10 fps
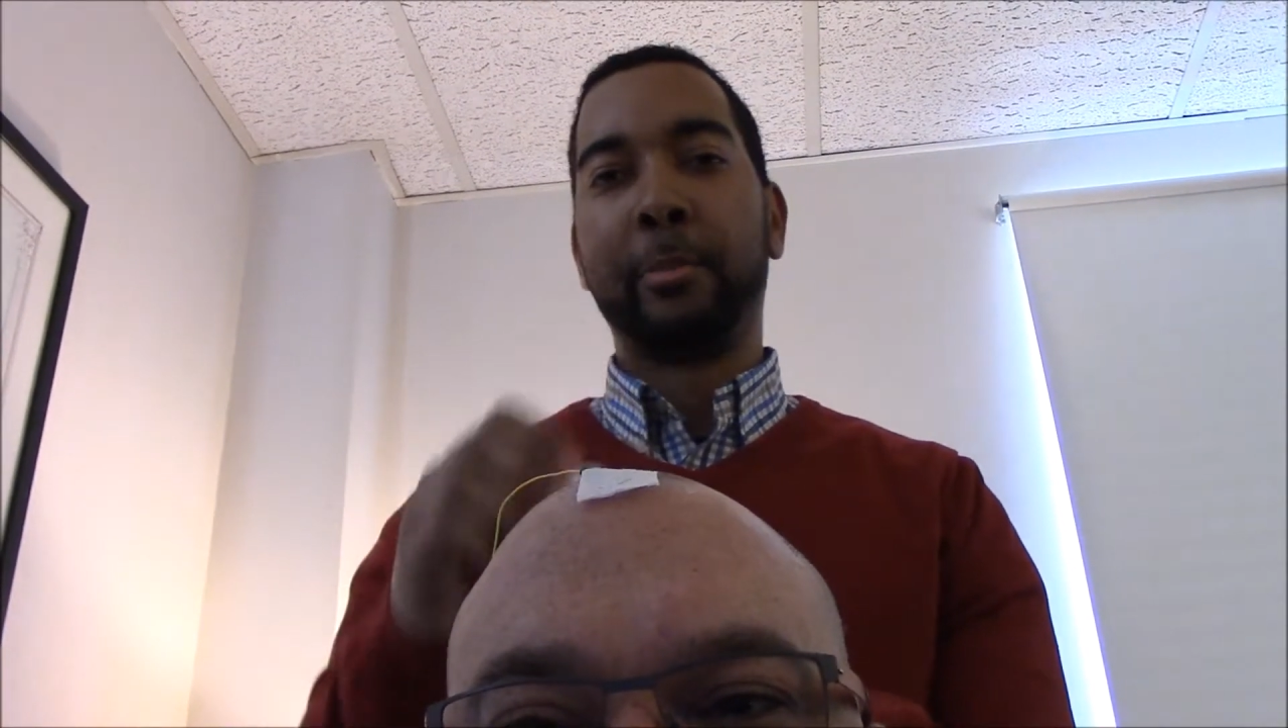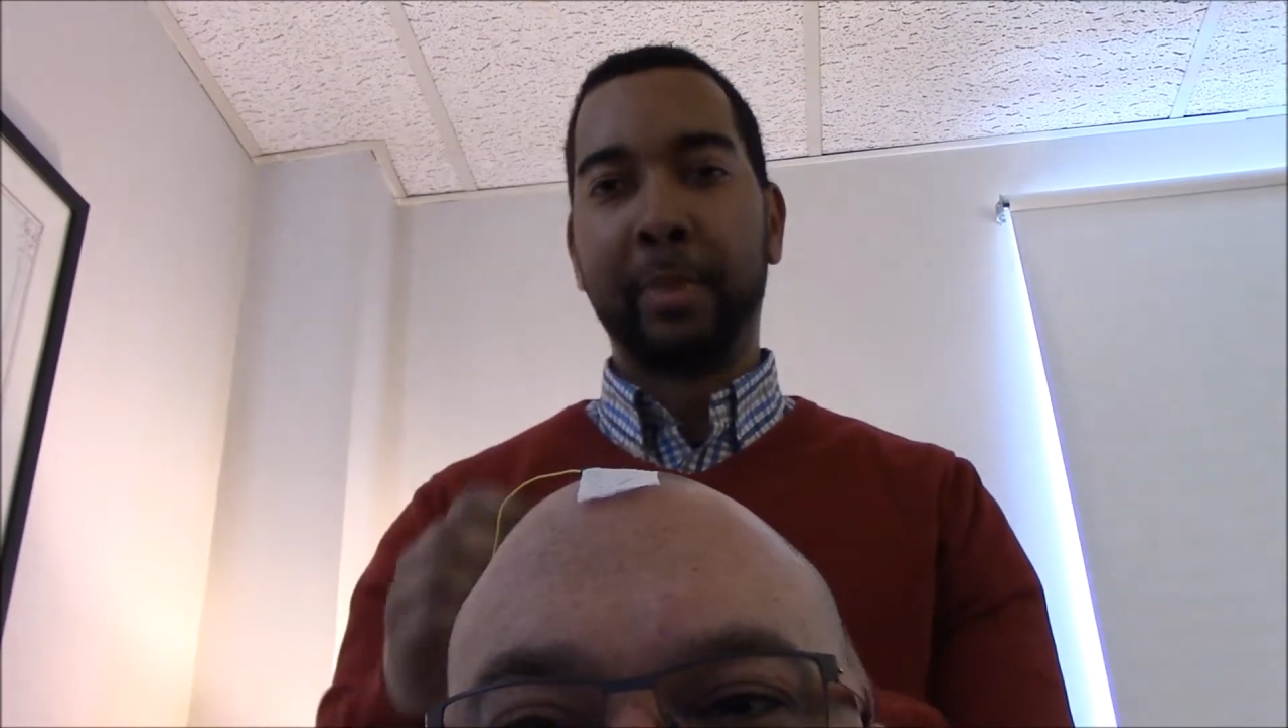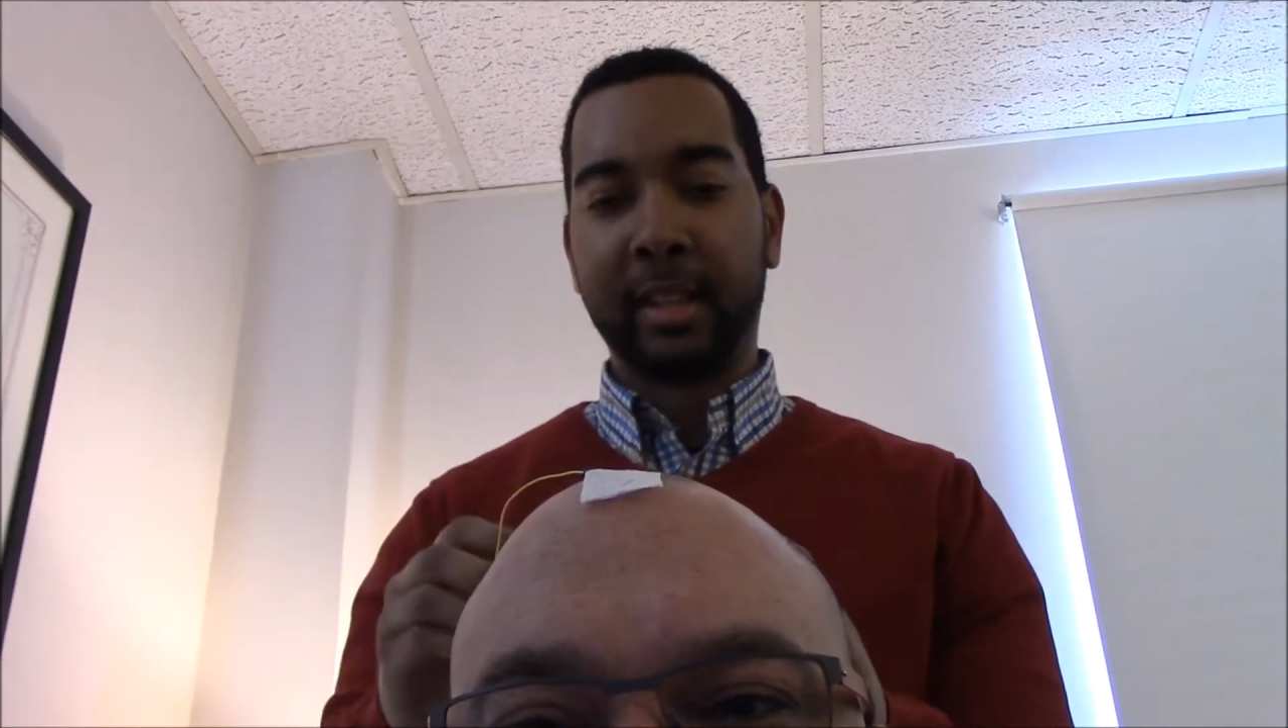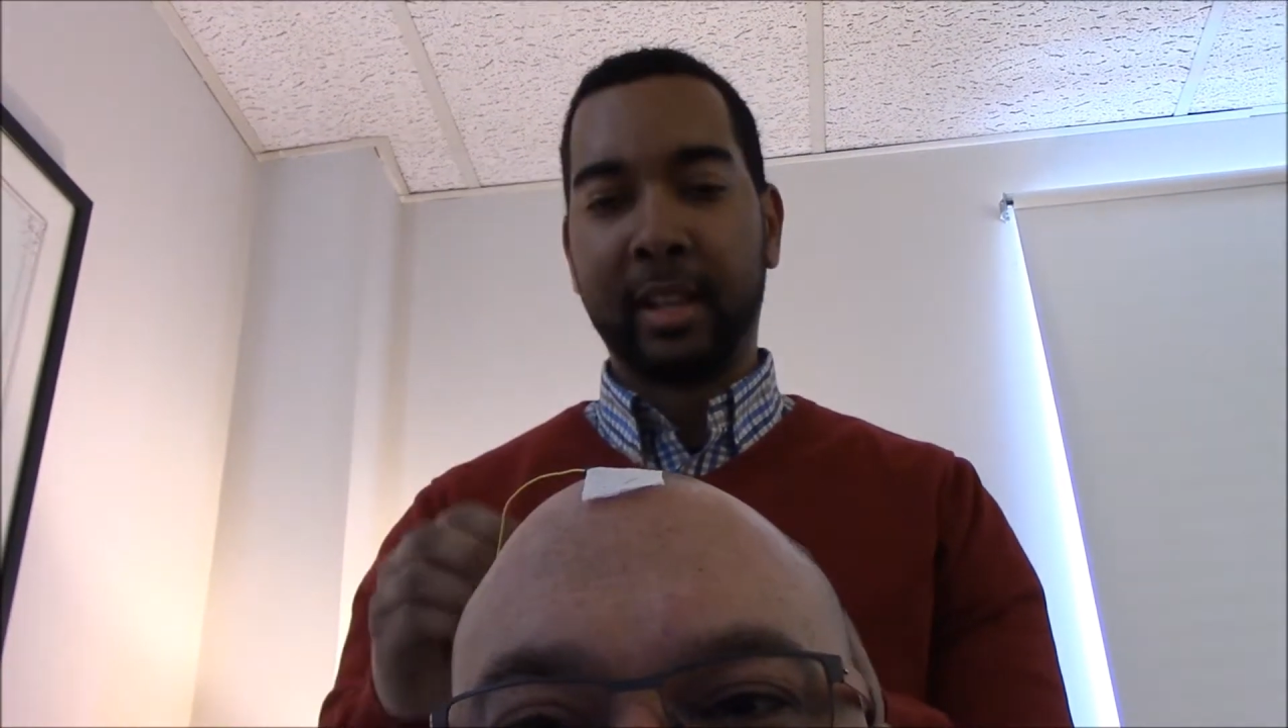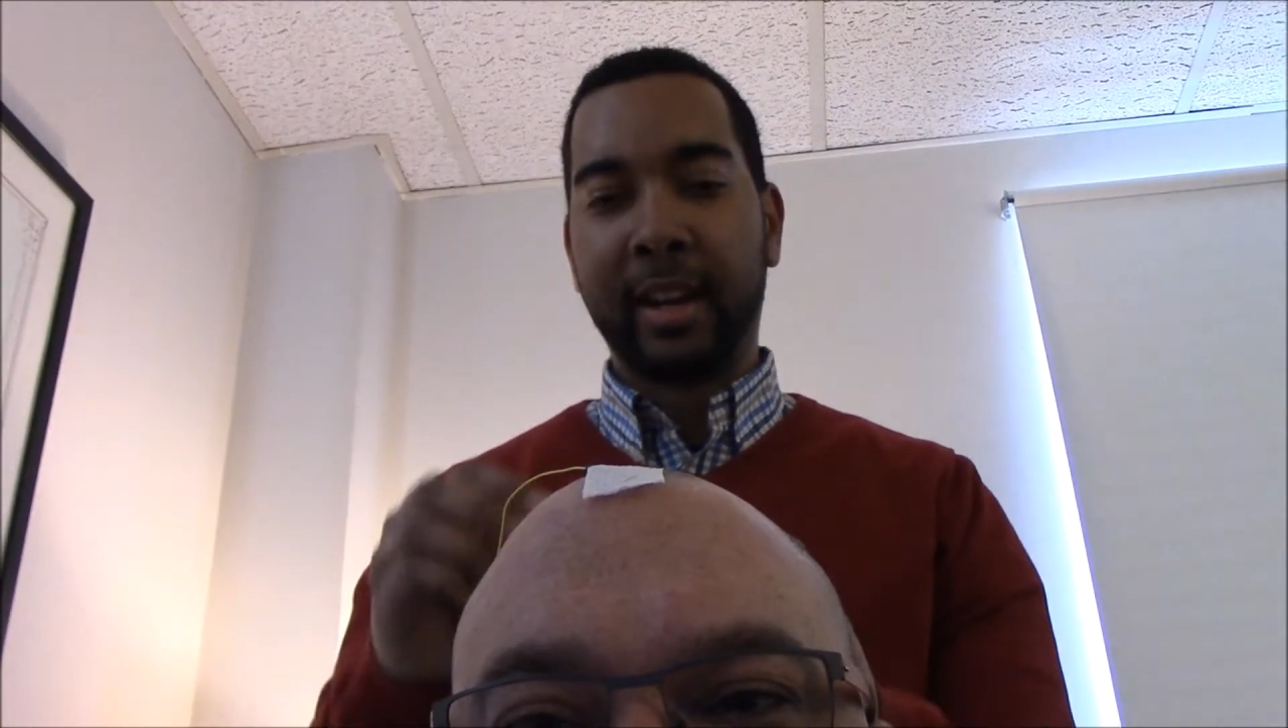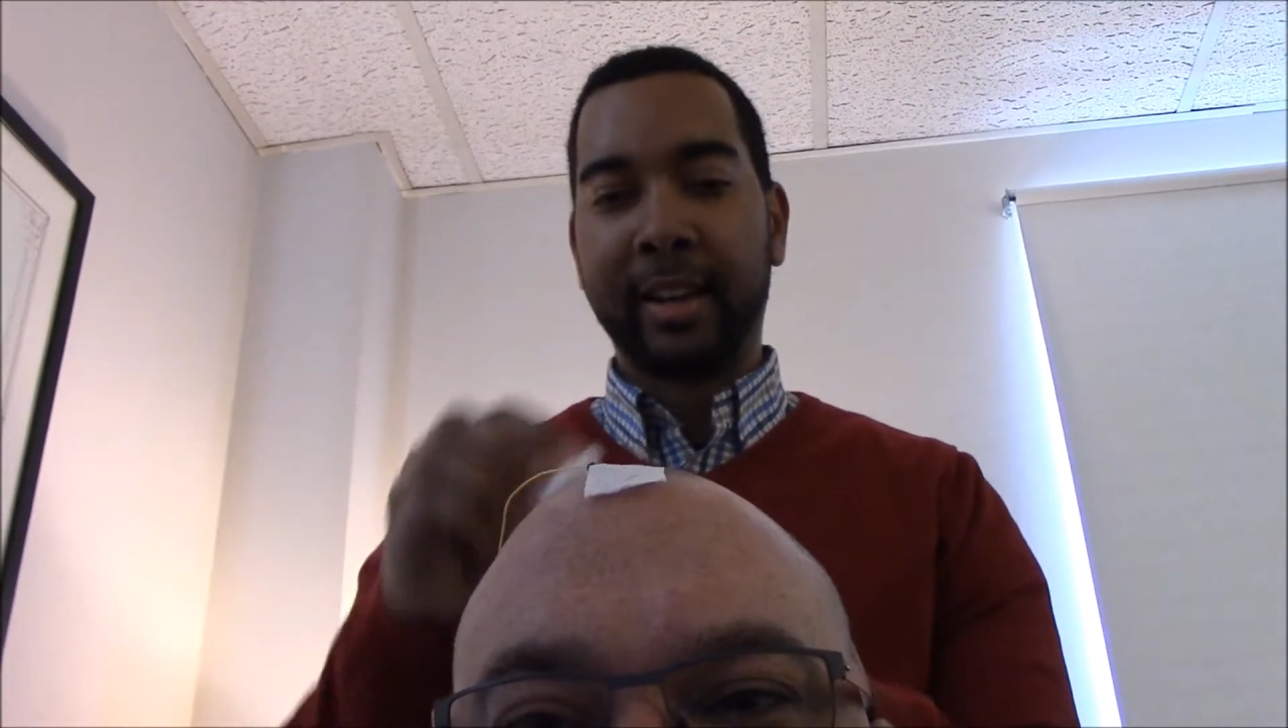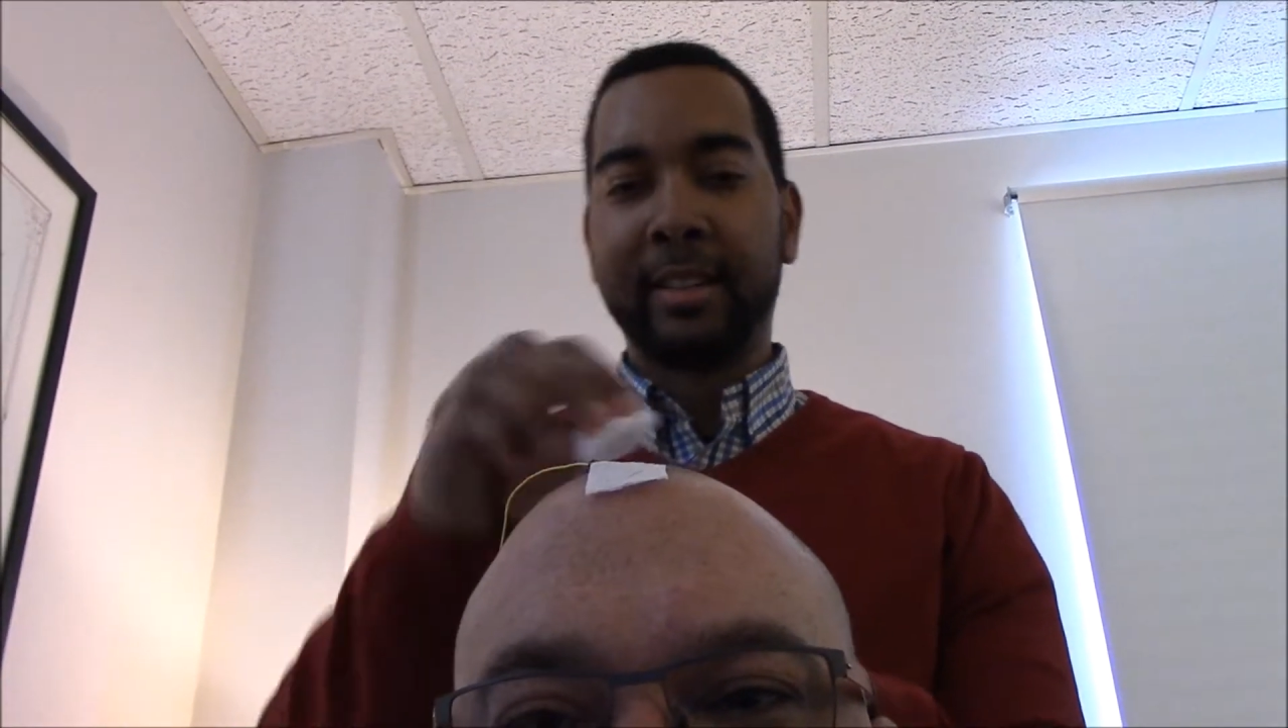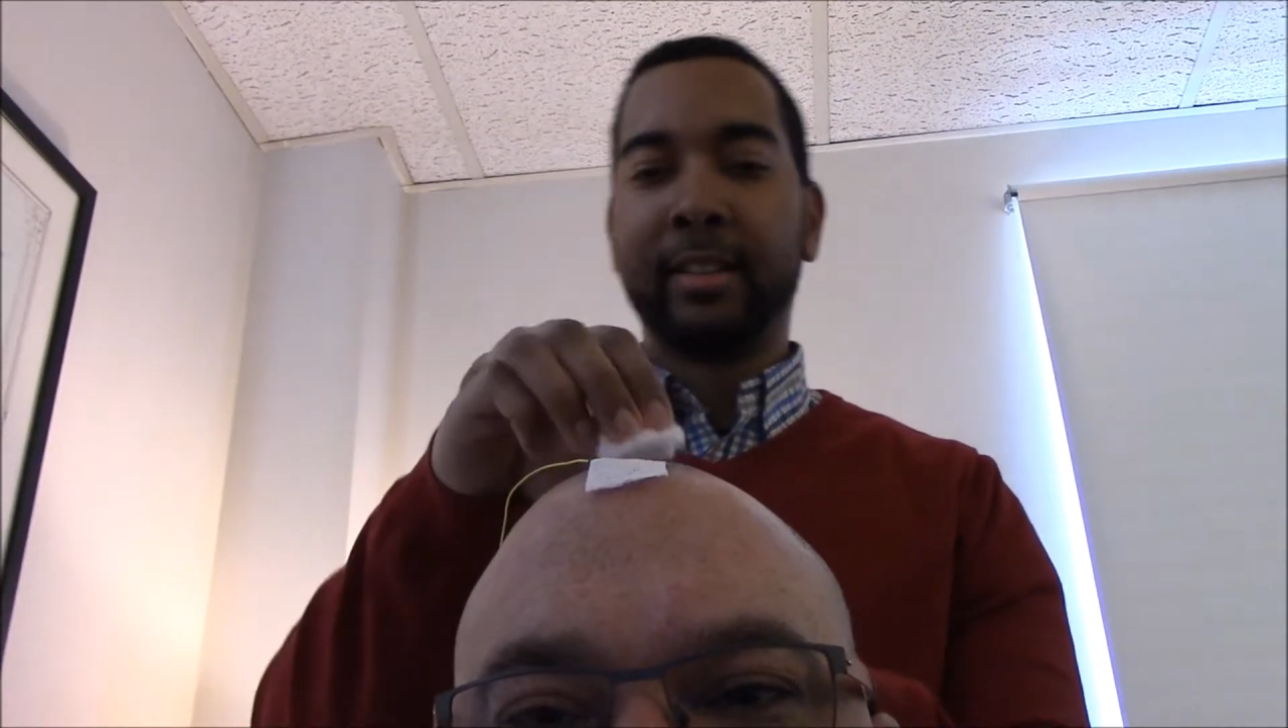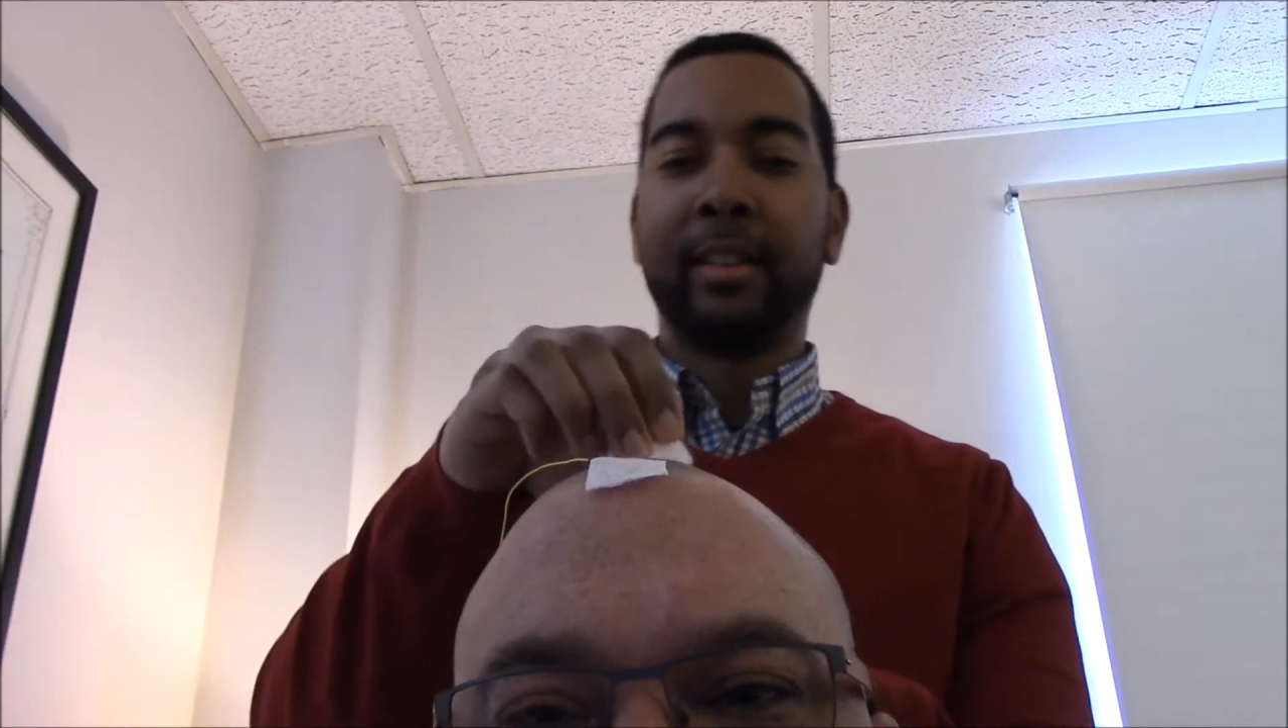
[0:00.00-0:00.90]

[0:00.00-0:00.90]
midline.